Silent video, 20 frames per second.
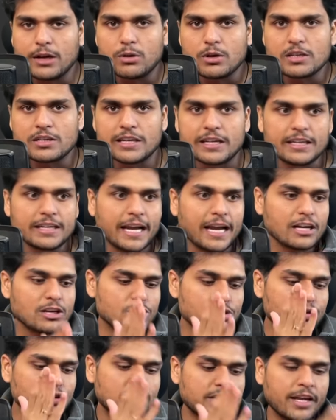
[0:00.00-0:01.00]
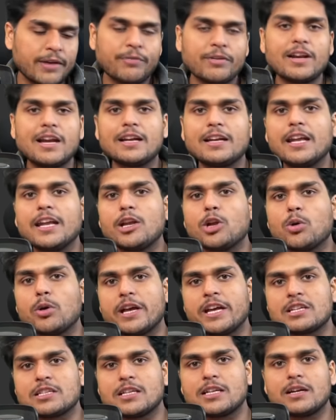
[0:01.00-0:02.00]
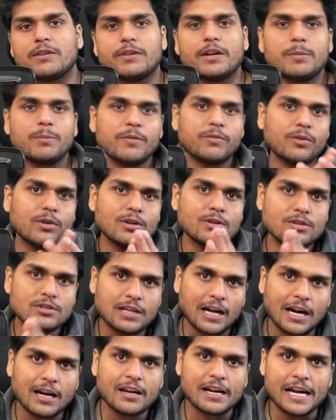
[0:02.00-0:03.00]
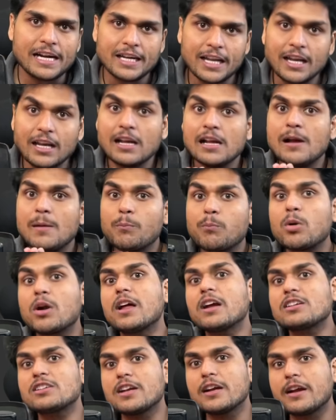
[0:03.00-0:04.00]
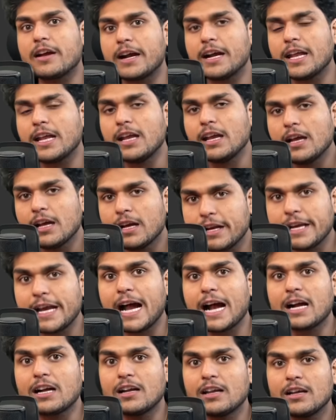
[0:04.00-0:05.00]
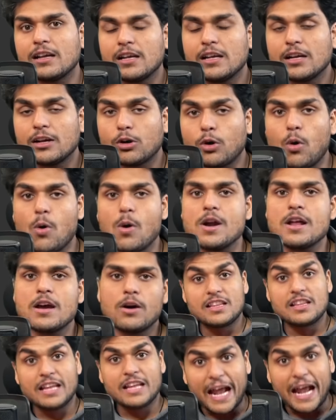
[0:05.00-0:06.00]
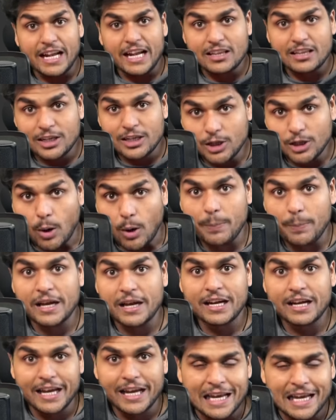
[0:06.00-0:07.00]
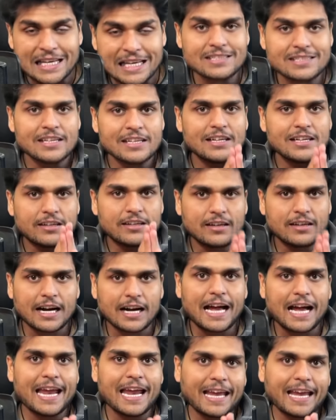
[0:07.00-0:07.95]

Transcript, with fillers: good syntax. You should definitely know async await before you start writing production ready React code. Ninth topic is try